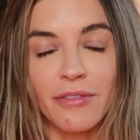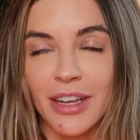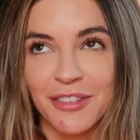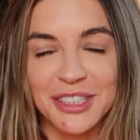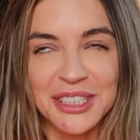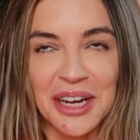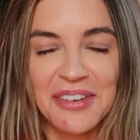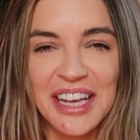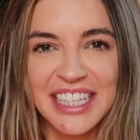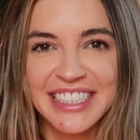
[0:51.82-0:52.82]
favorites,
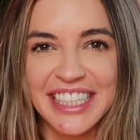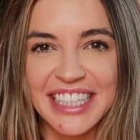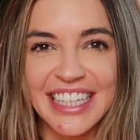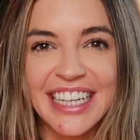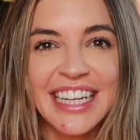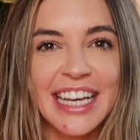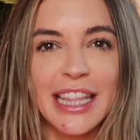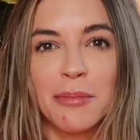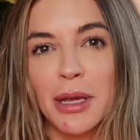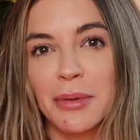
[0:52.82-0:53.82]
obviously,
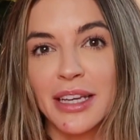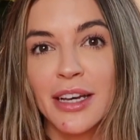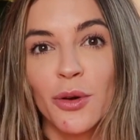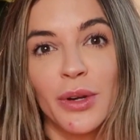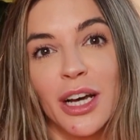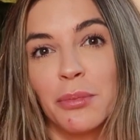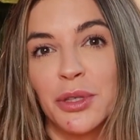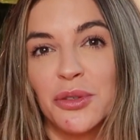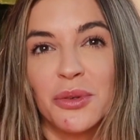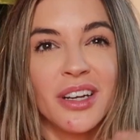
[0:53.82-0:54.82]
that maybe would help
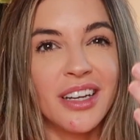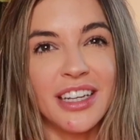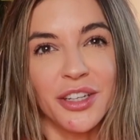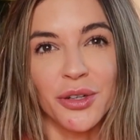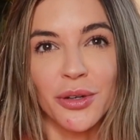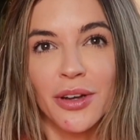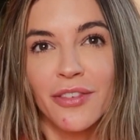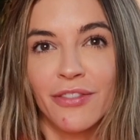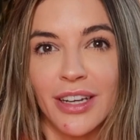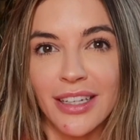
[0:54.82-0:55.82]
you in your
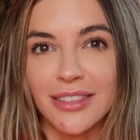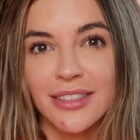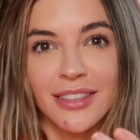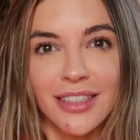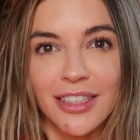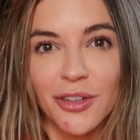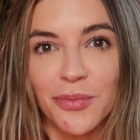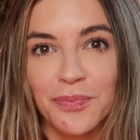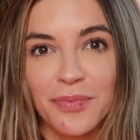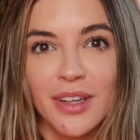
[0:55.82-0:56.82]
fitness, you know,
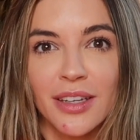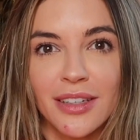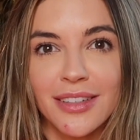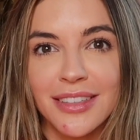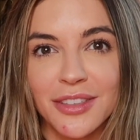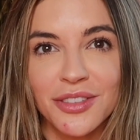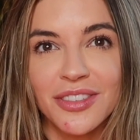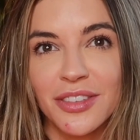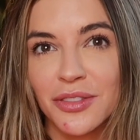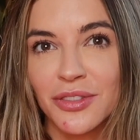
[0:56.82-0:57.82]

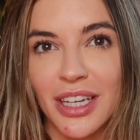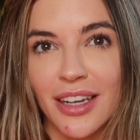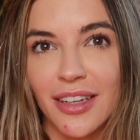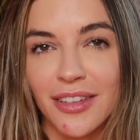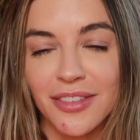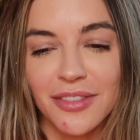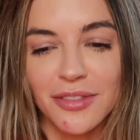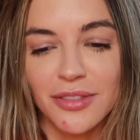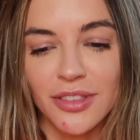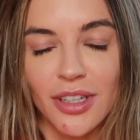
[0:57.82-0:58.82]
day
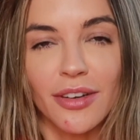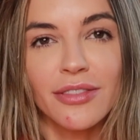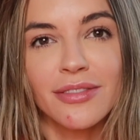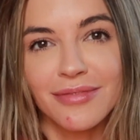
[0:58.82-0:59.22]
stuff.